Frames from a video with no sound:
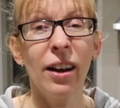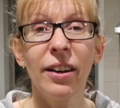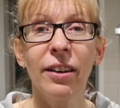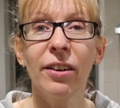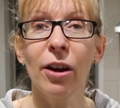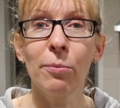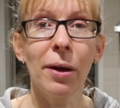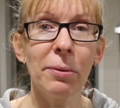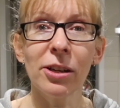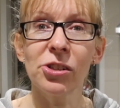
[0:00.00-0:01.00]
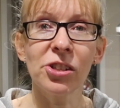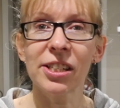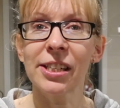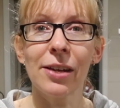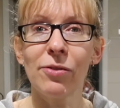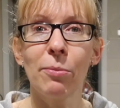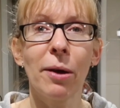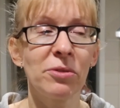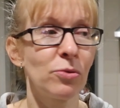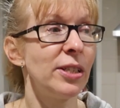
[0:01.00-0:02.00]
I don't know, maybe you should just leave your
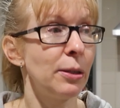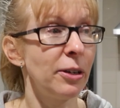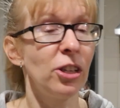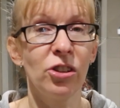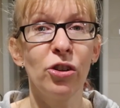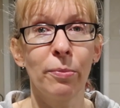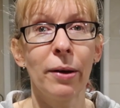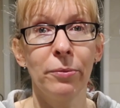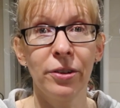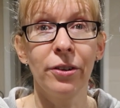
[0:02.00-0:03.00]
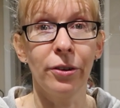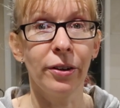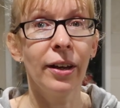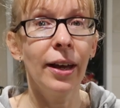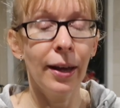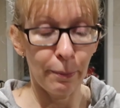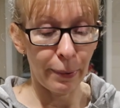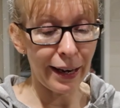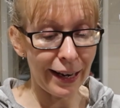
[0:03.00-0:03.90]
mum's recipe to your mum to do. But